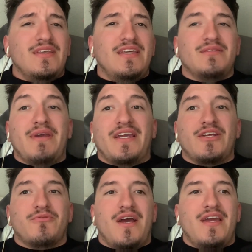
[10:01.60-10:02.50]
he's
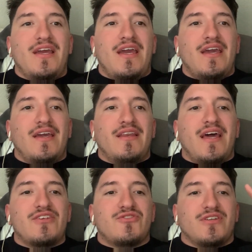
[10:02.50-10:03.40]
making it right, and
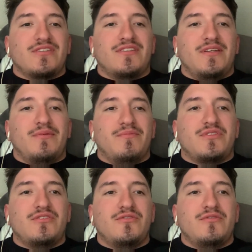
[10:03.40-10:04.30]
I trust him
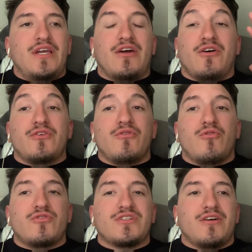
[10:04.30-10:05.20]
to get all your
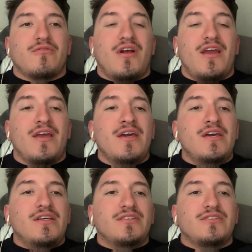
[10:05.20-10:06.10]
orders out right.
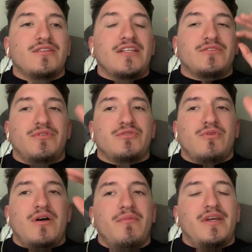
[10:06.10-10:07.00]
So that's the reason
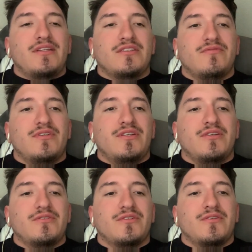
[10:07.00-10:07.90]
why I'm making this
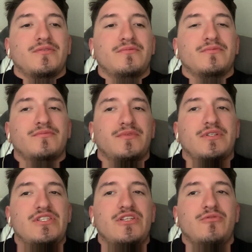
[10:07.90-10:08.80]
video. So
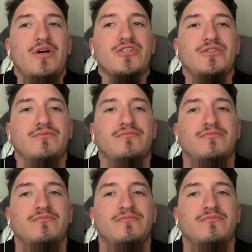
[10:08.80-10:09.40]
continue watching.